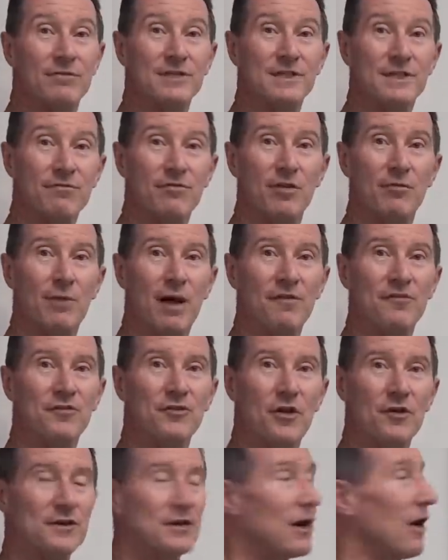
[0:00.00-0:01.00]
us every month,
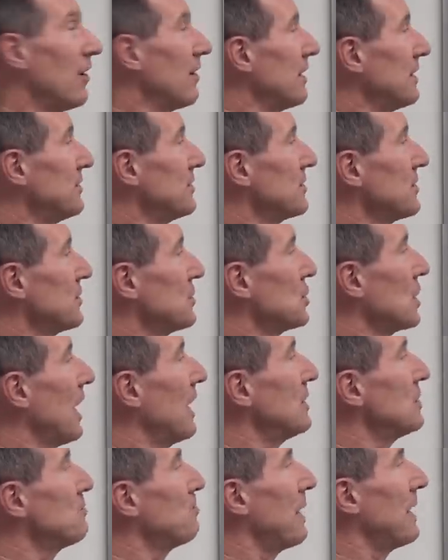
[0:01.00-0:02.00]
not only does it
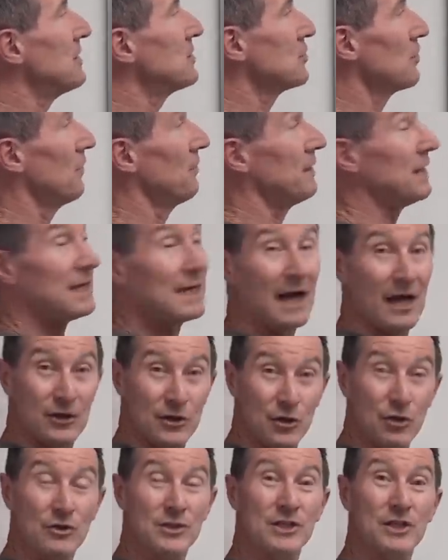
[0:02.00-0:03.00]
change based on the
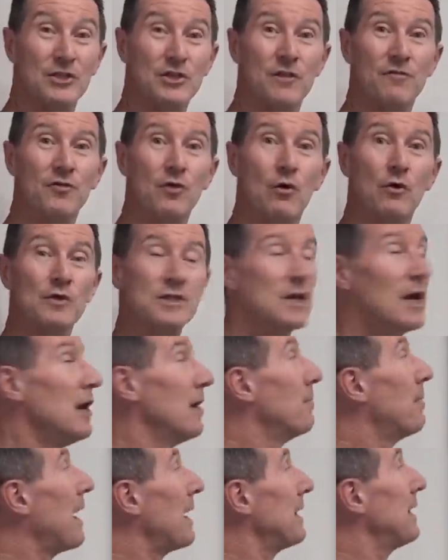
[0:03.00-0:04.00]
usage, of course,
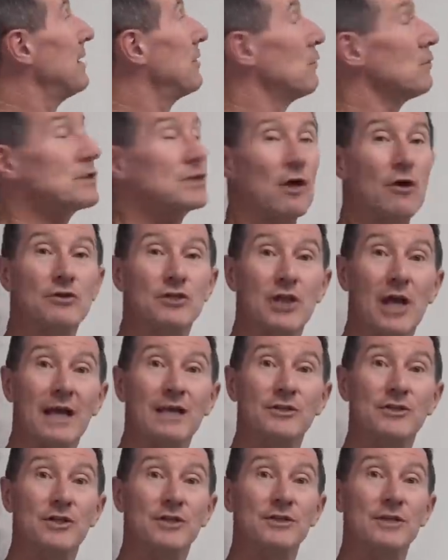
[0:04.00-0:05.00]
but it also
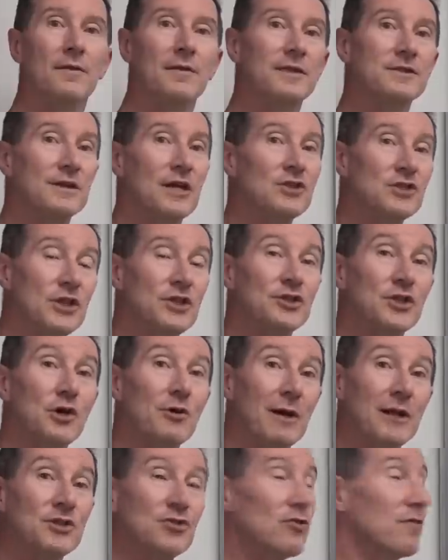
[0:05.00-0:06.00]
changes. There's actually
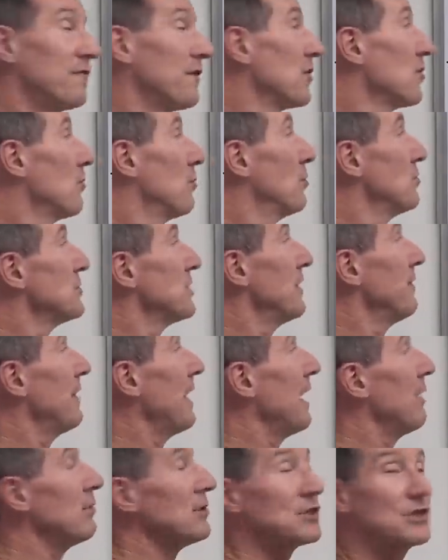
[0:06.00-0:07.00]
2 extra variables in
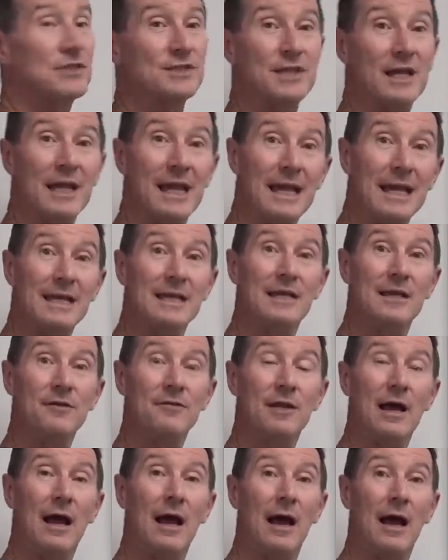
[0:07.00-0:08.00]
there, which is the
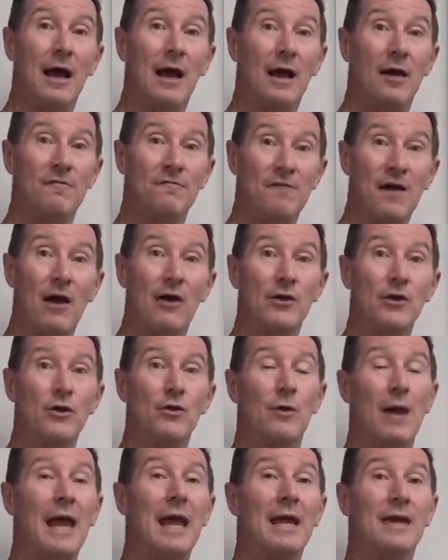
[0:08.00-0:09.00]
heating
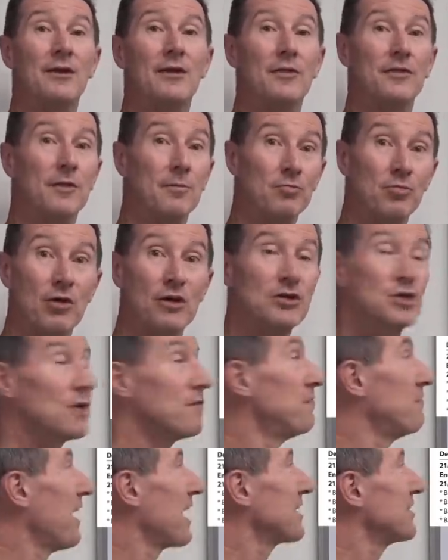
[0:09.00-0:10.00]
value and the pressure
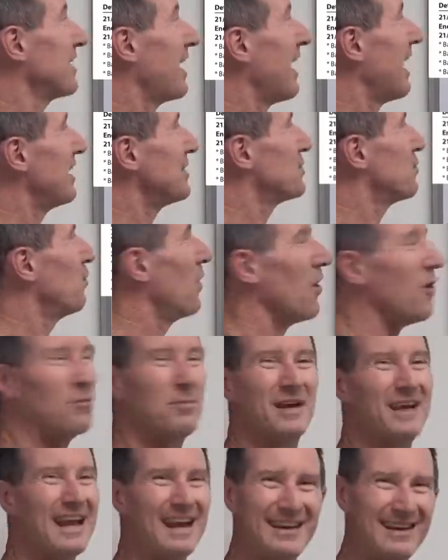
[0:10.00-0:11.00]
factor as well.
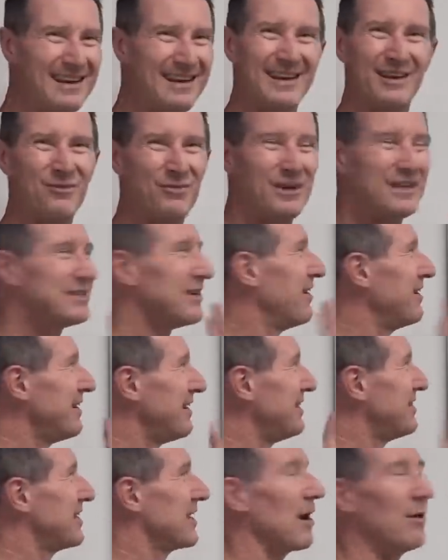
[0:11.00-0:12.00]
But we don't
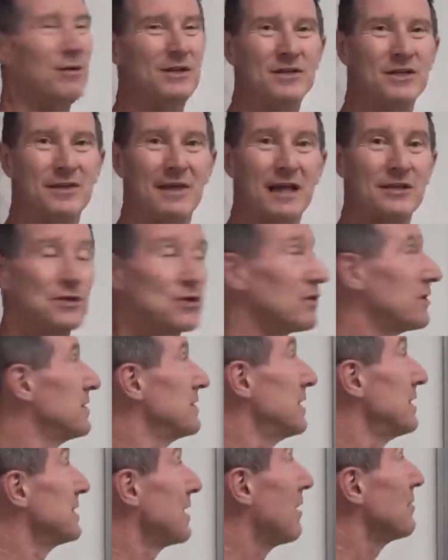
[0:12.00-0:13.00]
need to go into that sort of
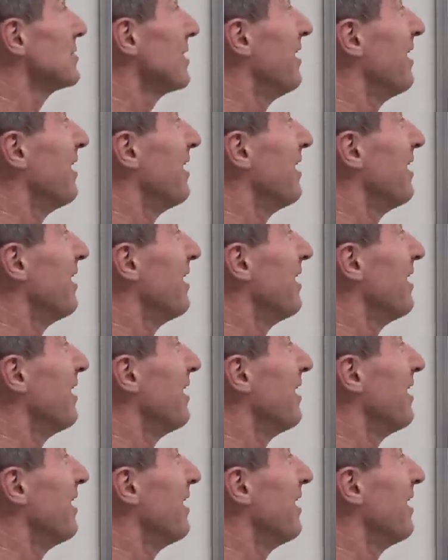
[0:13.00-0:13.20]
details.